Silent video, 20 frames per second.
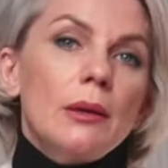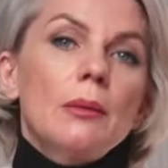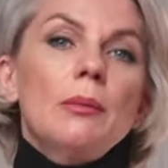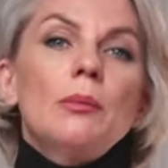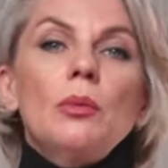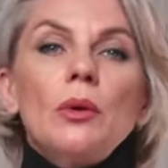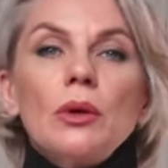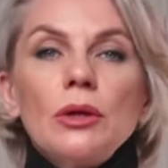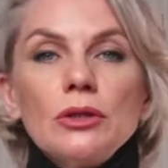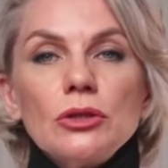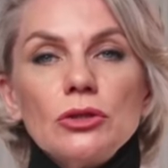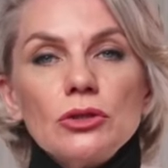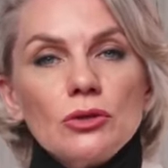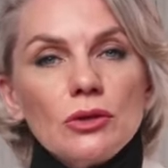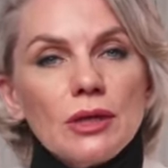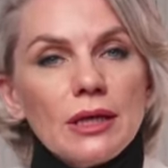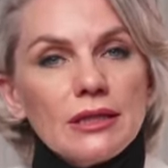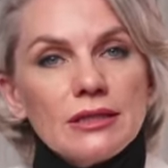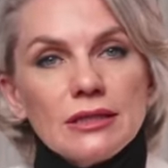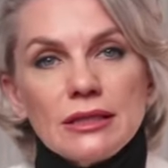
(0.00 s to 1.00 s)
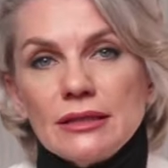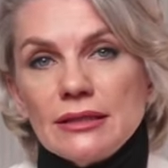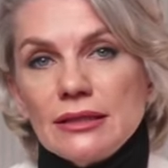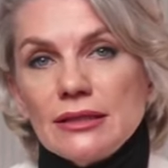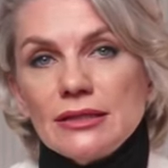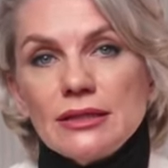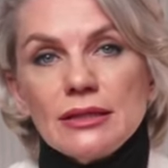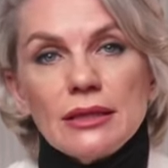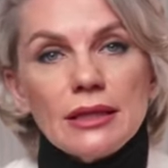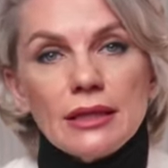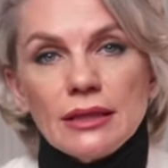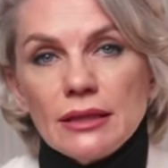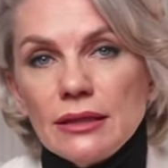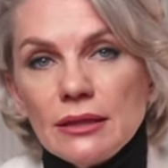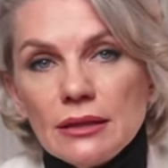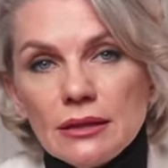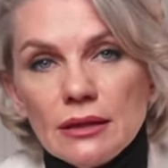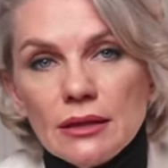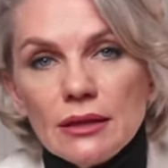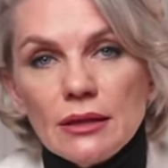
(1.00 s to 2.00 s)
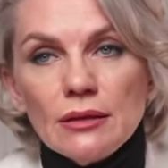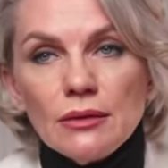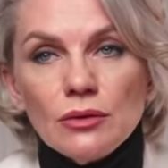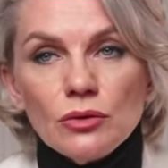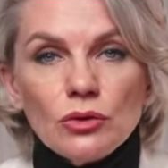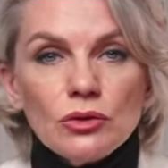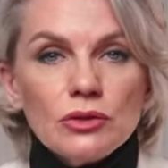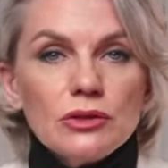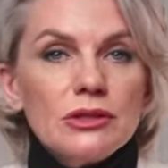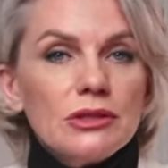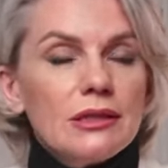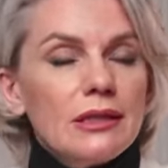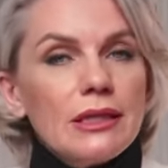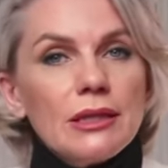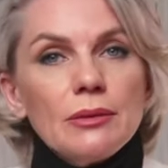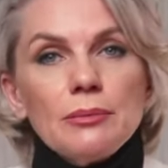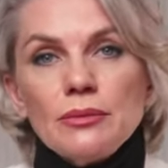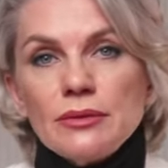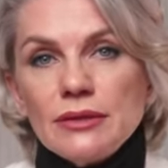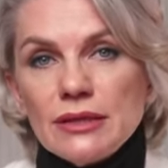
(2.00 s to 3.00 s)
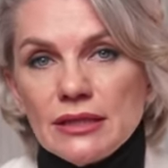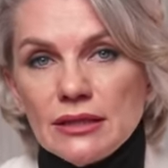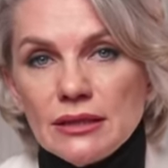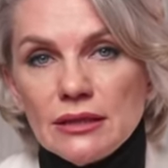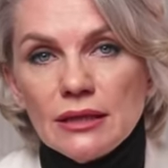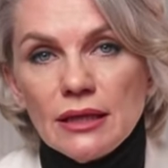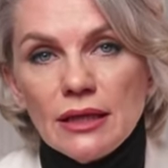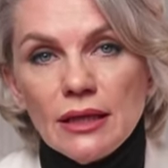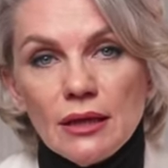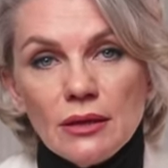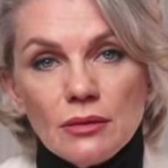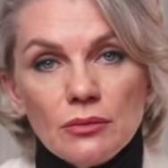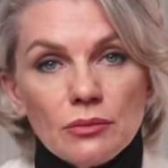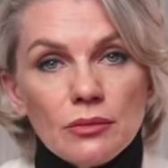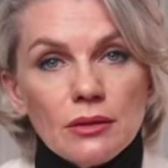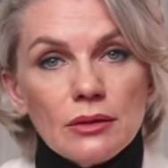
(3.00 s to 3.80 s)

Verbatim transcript: moisturizing the skin, good sleep didn't help.